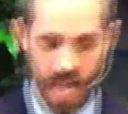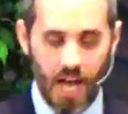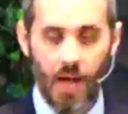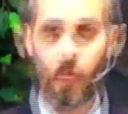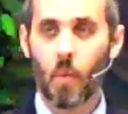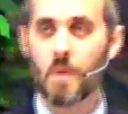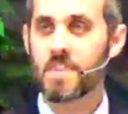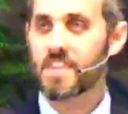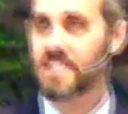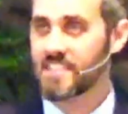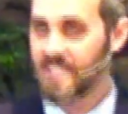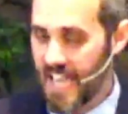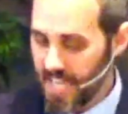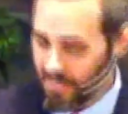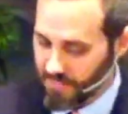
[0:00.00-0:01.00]
I want the
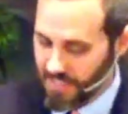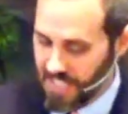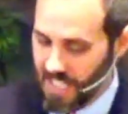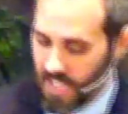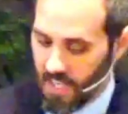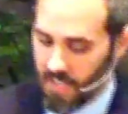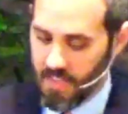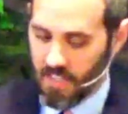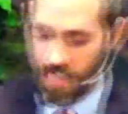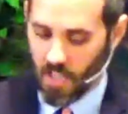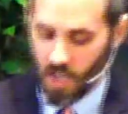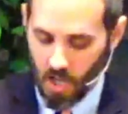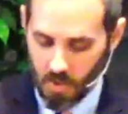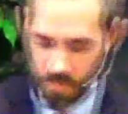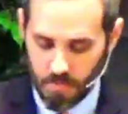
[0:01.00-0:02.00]
safety that
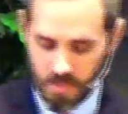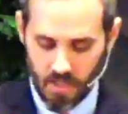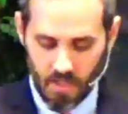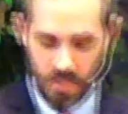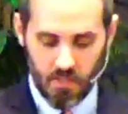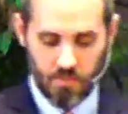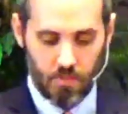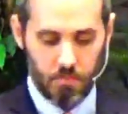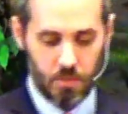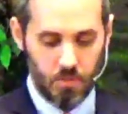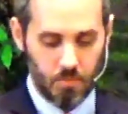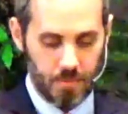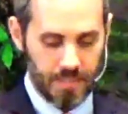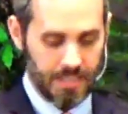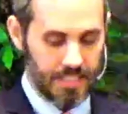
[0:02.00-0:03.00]
comes from
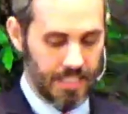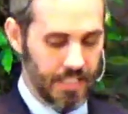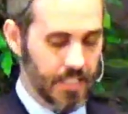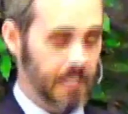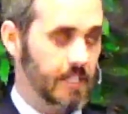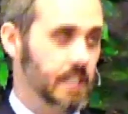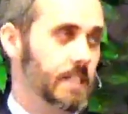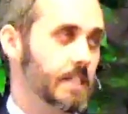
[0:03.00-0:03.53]
humility.